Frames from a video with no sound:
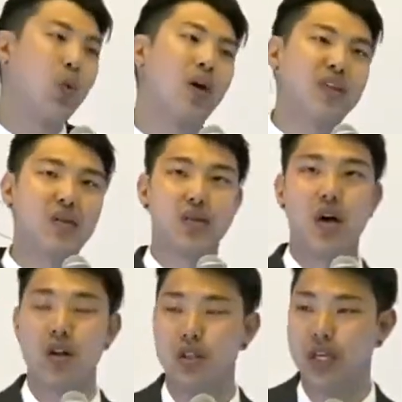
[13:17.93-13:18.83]

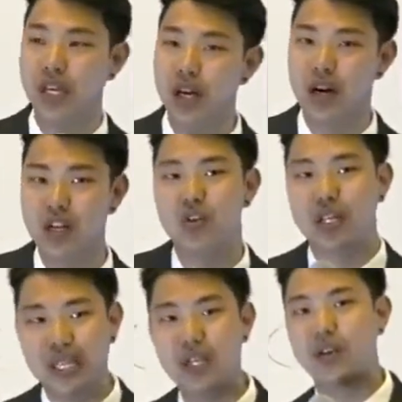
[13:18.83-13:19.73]
$12,000 a year and you
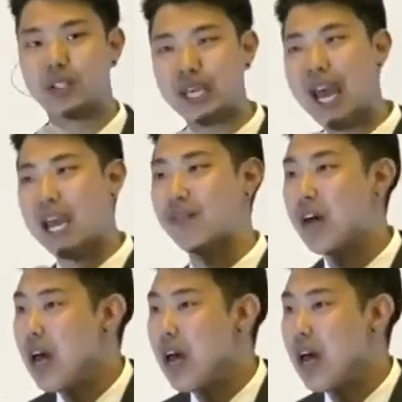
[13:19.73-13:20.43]
continue to save,